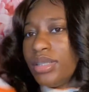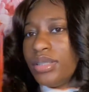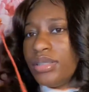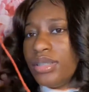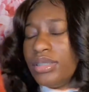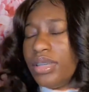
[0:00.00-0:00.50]

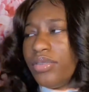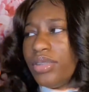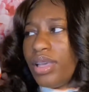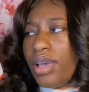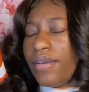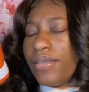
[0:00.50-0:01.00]
They
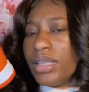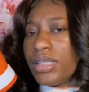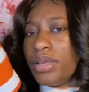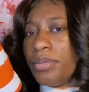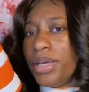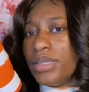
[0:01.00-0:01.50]
definitely have this
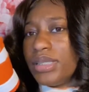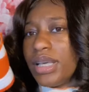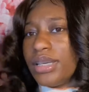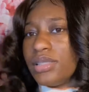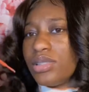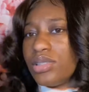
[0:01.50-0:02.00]
in men's
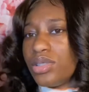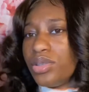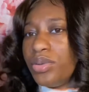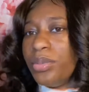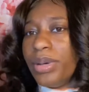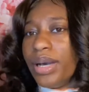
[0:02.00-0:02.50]
sizes
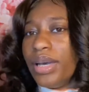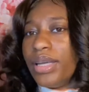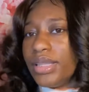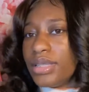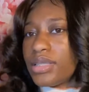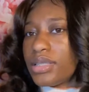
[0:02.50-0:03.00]
too, but
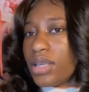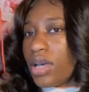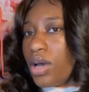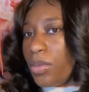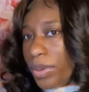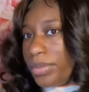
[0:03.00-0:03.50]
this is
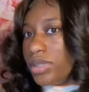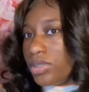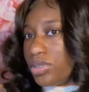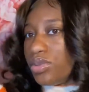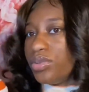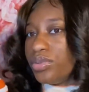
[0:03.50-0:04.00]
a
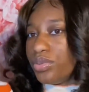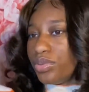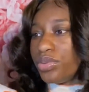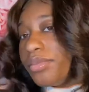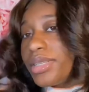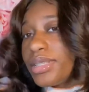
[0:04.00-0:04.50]
women's shoe.
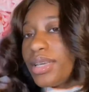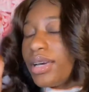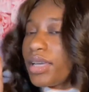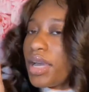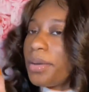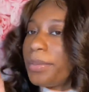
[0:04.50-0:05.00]
Let me tell
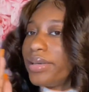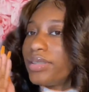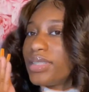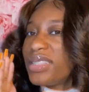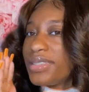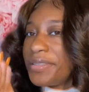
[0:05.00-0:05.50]
you about
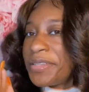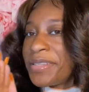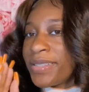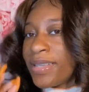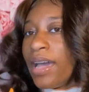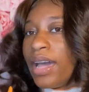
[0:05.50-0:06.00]
the
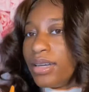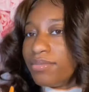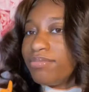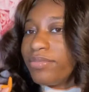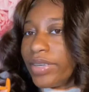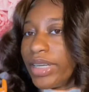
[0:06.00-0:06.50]
sneakers app,
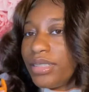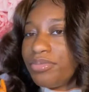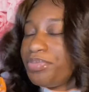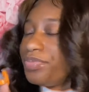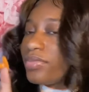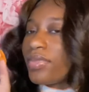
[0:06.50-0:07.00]
right?
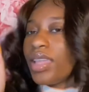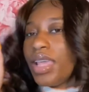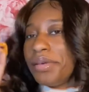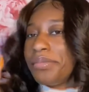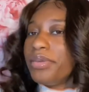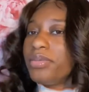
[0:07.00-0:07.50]

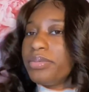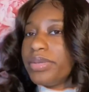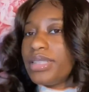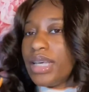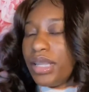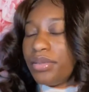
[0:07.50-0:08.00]
People be
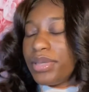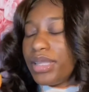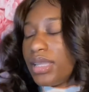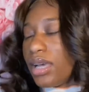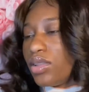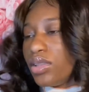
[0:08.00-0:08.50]
telling me
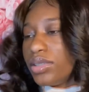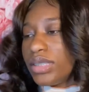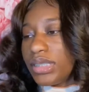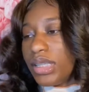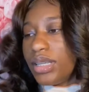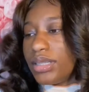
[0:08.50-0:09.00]
download the
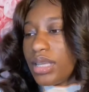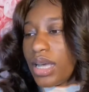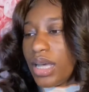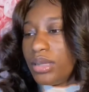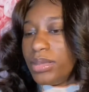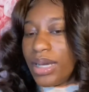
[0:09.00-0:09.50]
sneakers
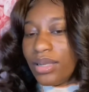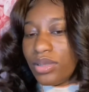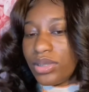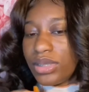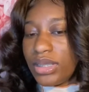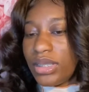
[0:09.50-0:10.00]
app,
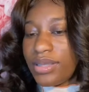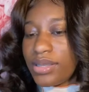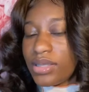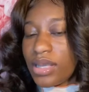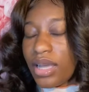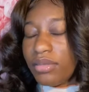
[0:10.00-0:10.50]
download the
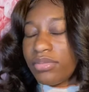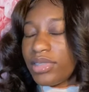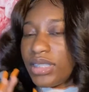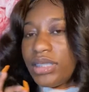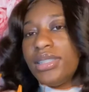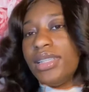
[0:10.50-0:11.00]
sneakers app.
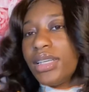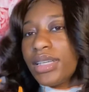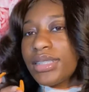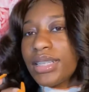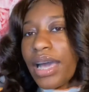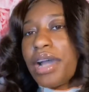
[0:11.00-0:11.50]
The
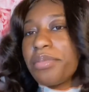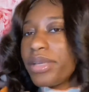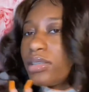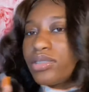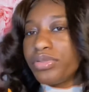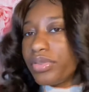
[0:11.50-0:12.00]
sneakers app
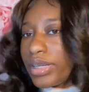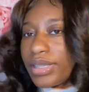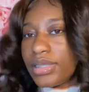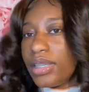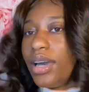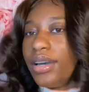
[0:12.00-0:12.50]
is
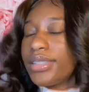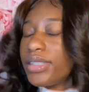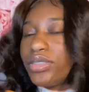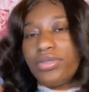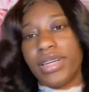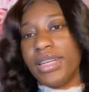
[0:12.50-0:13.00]
rigged, y'all.
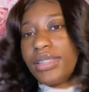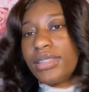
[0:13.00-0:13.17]
It's rigged.